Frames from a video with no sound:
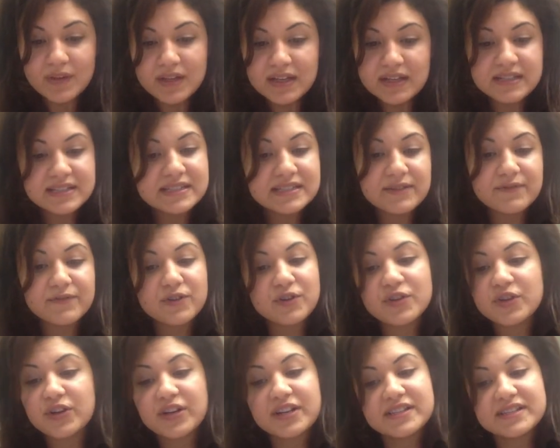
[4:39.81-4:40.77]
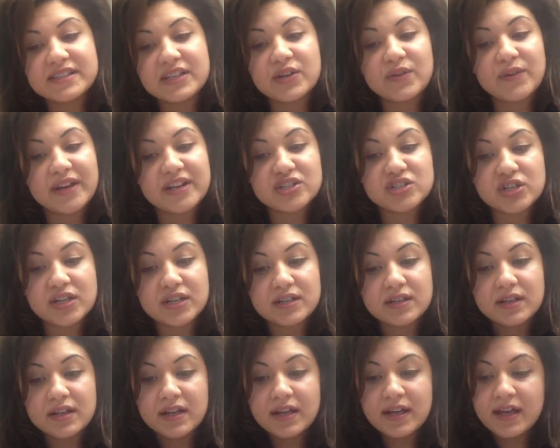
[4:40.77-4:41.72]
into further consideration.
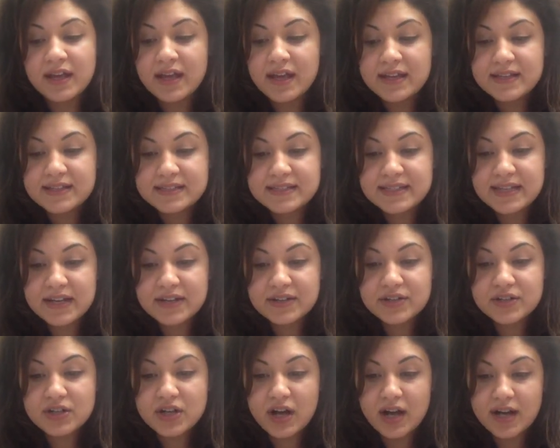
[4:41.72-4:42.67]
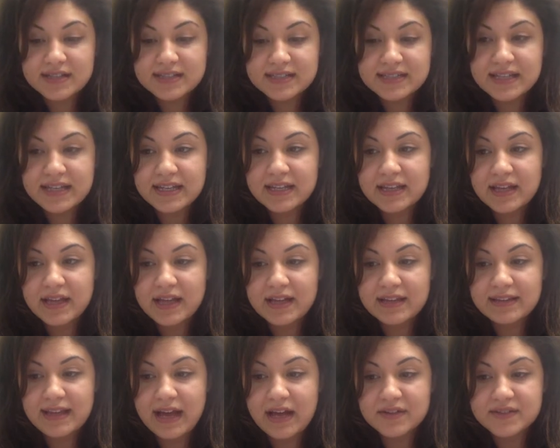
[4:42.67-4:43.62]
Standard costing
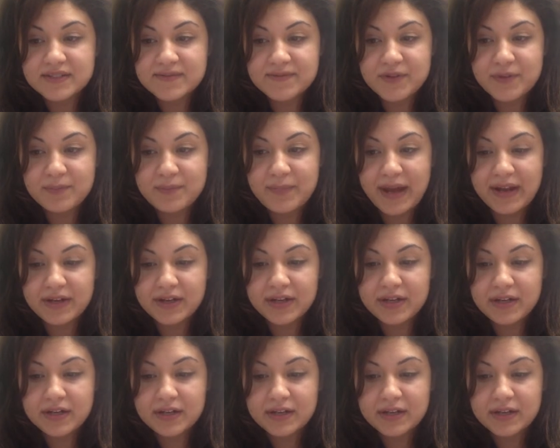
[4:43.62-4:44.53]
allows for better.